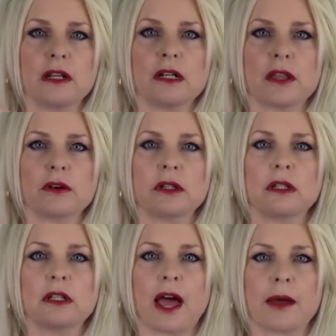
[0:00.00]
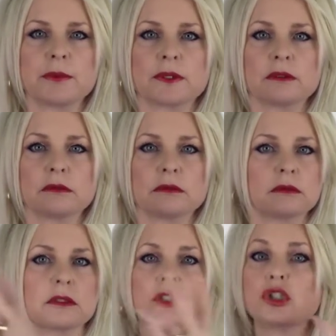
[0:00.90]
another little lapse.
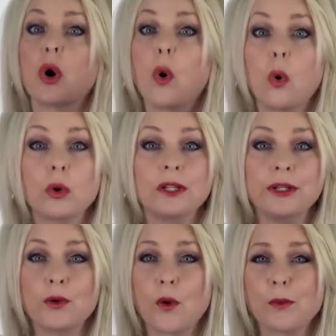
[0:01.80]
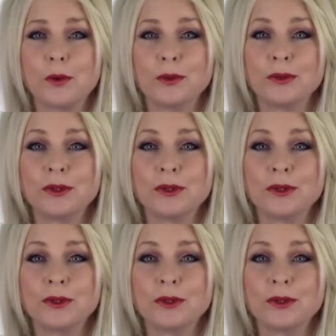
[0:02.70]
Totally normal.